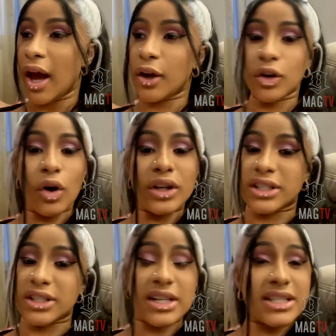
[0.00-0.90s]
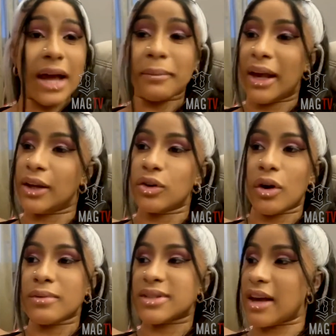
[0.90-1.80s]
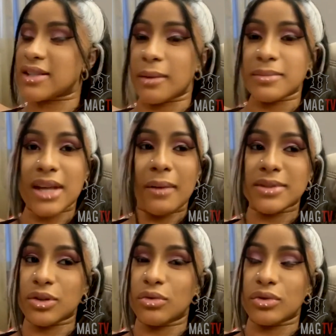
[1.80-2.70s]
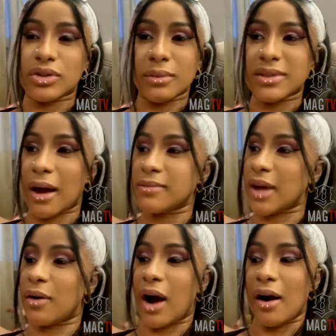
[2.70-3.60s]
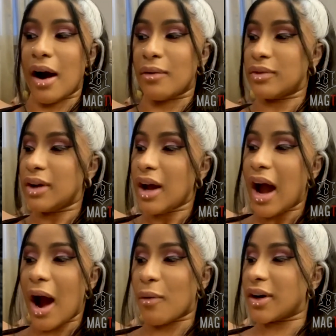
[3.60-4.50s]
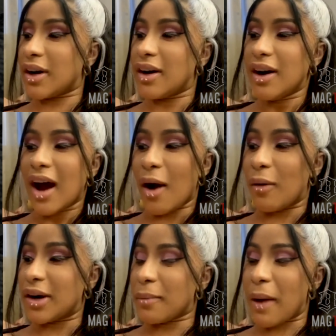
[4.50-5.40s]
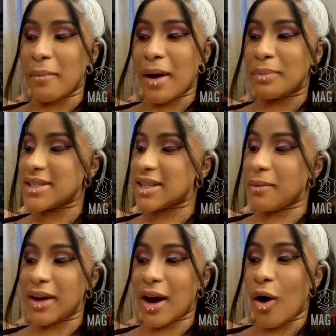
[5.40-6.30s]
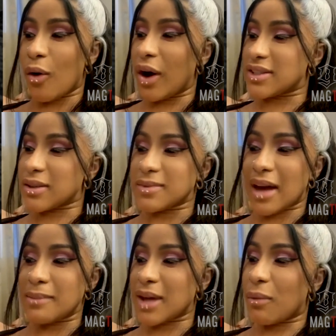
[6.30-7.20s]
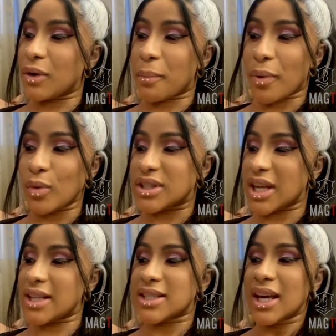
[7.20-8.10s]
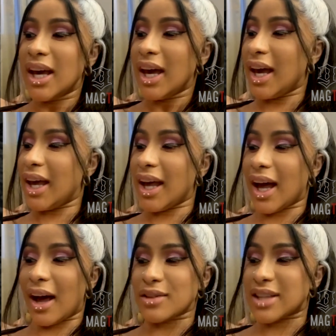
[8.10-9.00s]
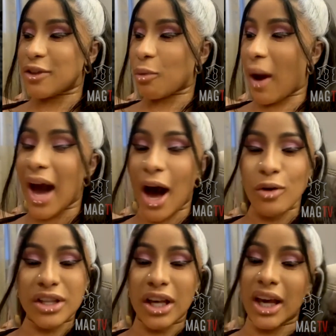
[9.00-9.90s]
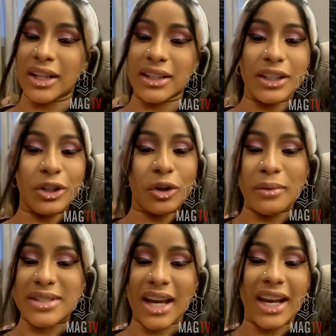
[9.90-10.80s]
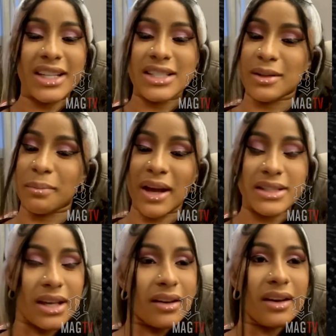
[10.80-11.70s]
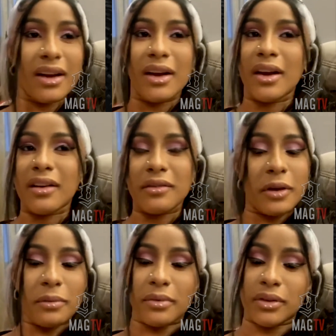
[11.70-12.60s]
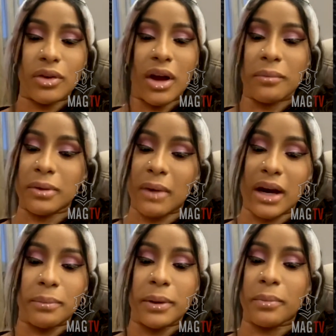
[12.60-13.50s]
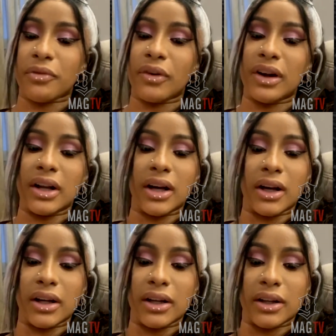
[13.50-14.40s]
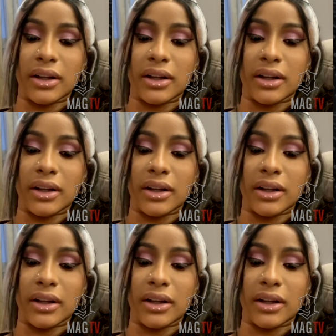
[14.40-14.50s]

and you know, it's just like me. You know what I'm saying? Sometimes you, sometimes I I I, I wanna I wanna pop my be a hoe, and sometimes I wanna protest it, it, outside the White House. It, and you know what I'm saying? It just depends. It, people, you can be mad at people for uh.